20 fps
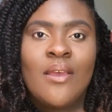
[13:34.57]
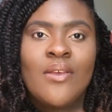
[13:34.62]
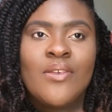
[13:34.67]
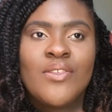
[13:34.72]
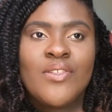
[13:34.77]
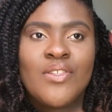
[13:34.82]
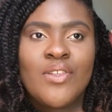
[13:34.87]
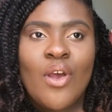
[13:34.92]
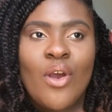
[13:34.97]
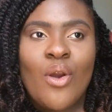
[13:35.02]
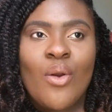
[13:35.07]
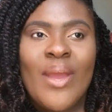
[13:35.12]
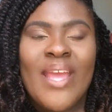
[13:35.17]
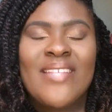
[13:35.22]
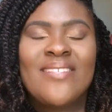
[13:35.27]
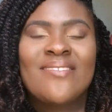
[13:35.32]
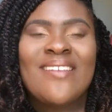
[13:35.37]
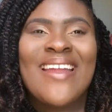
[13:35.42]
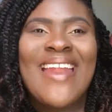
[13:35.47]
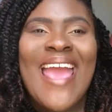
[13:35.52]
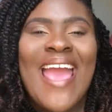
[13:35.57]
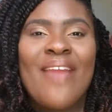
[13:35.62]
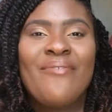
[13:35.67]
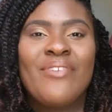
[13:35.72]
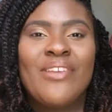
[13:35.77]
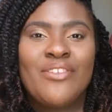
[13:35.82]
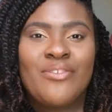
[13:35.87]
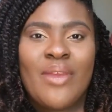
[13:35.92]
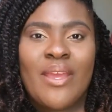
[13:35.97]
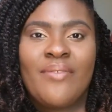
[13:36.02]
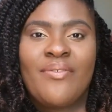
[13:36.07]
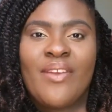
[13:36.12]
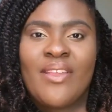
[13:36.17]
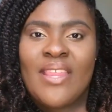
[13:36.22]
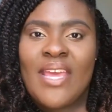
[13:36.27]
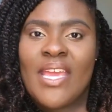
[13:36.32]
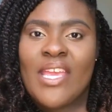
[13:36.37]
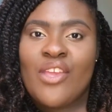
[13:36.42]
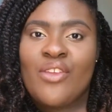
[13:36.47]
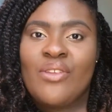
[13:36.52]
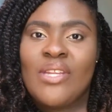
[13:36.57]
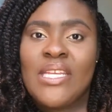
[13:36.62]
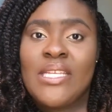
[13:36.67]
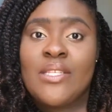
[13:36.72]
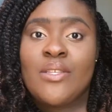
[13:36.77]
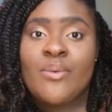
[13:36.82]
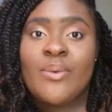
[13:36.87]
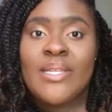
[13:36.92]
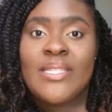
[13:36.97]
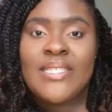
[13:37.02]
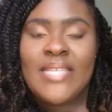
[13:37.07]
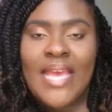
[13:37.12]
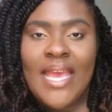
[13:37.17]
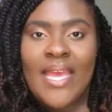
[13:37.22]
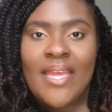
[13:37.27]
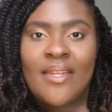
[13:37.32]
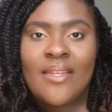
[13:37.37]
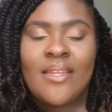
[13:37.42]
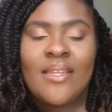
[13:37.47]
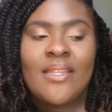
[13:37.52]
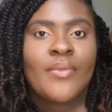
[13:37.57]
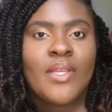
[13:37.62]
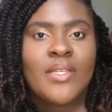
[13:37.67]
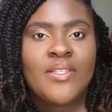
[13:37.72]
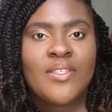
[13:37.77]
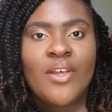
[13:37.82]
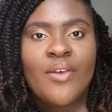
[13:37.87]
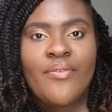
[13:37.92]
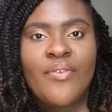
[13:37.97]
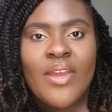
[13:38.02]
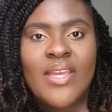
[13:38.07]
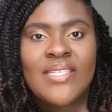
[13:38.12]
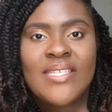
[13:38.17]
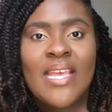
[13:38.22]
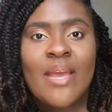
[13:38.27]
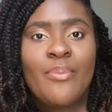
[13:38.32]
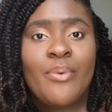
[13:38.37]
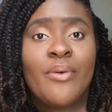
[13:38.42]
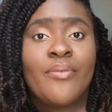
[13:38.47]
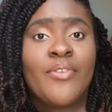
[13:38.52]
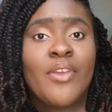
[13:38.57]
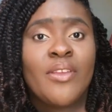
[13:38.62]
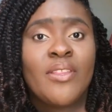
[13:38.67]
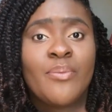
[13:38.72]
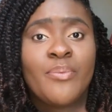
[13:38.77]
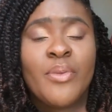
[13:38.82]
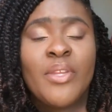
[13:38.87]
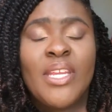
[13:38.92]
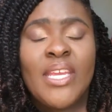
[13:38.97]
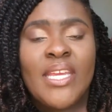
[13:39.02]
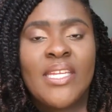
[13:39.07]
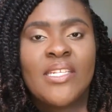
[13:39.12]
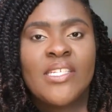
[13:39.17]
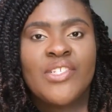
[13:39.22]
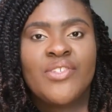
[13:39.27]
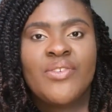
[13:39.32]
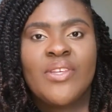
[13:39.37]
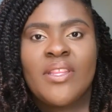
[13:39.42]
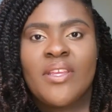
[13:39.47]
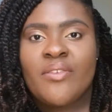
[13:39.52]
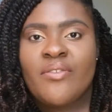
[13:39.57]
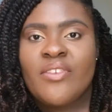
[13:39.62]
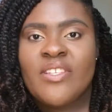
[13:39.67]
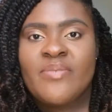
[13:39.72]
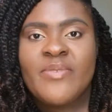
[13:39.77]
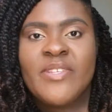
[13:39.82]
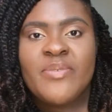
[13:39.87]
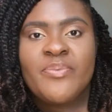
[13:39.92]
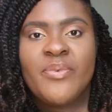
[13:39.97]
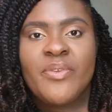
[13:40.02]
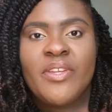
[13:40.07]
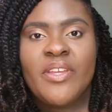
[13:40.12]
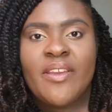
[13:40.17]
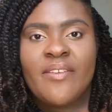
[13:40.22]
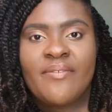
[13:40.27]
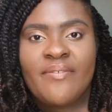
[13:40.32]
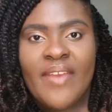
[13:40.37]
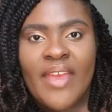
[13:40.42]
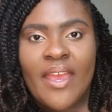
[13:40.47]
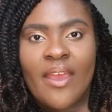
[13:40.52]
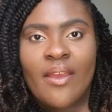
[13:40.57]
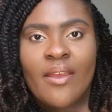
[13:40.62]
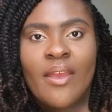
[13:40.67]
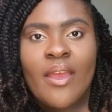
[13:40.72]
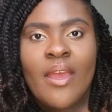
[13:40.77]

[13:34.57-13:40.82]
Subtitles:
So it's not every trade fair that you need to attend. So for example, if you're in the beauty industry, the Christmas Beauty Affair